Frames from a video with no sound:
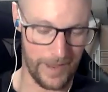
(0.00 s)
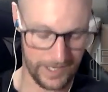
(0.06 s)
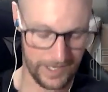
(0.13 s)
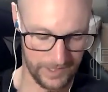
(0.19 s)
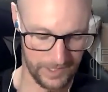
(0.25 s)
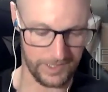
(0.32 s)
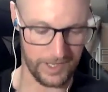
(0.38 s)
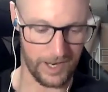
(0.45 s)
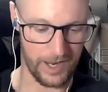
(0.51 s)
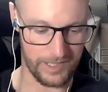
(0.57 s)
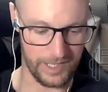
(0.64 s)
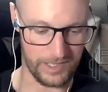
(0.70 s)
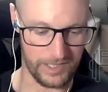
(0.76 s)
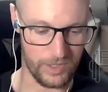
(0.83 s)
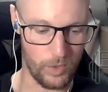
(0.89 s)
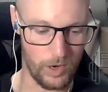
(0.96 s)
exercise
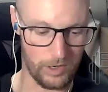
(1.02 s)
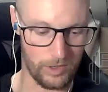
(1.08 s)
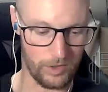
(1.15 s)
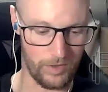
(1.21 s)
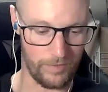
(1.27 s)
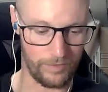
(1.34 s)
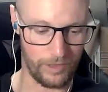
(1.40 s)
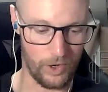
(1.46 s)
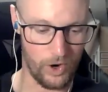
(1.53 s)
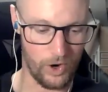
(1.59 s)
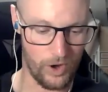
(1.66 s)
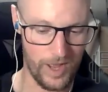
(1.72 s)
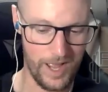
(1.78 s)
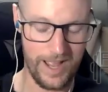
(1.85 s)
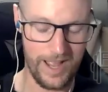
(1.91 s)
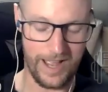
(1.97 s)
scientists who work on the
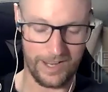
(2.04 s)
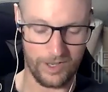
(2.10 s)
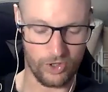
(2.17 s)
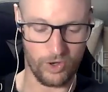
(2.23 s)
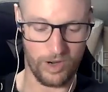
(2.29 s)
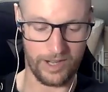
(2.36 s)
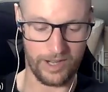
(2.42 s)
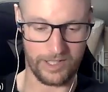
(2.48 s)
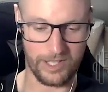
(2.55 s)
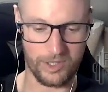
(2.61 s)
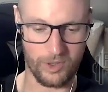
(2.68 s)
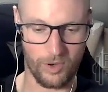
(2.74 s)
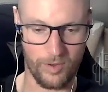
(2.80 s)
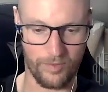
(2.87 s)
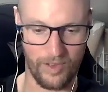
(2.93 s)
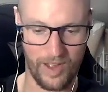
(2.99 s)
floor, and trying to
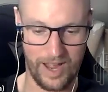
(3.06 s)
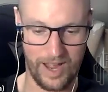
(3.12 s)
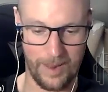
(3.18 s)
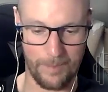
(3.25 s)
sort of,